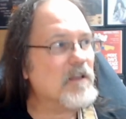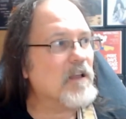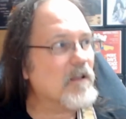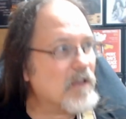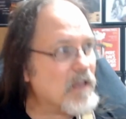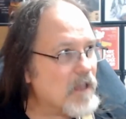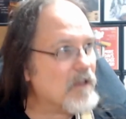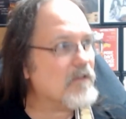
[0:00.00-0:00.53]

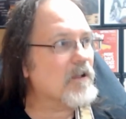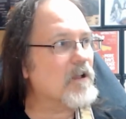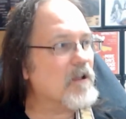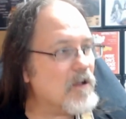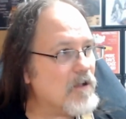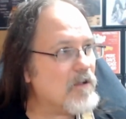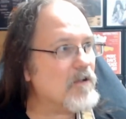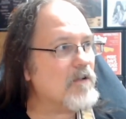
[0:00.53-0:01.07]
Okay, here it
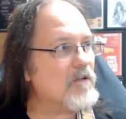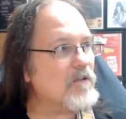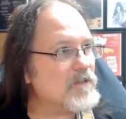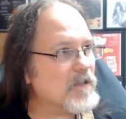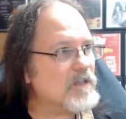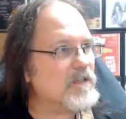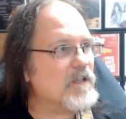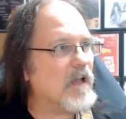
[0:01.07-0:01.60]
goes.
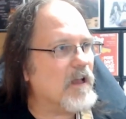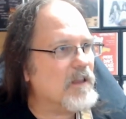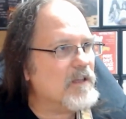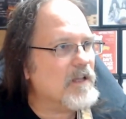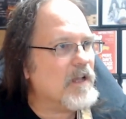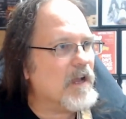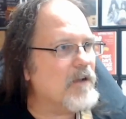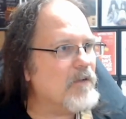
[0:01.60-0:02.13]

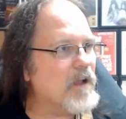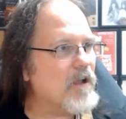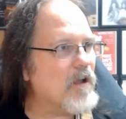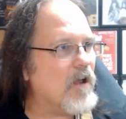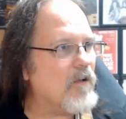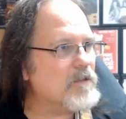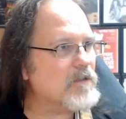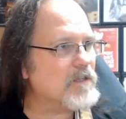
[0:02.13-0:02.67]
There. Here we
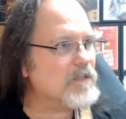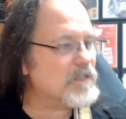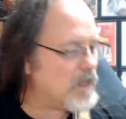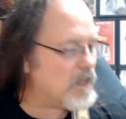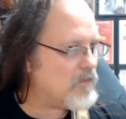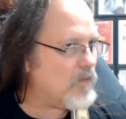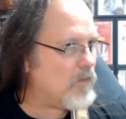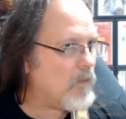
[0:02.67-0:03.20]
go. It's going to sound cool.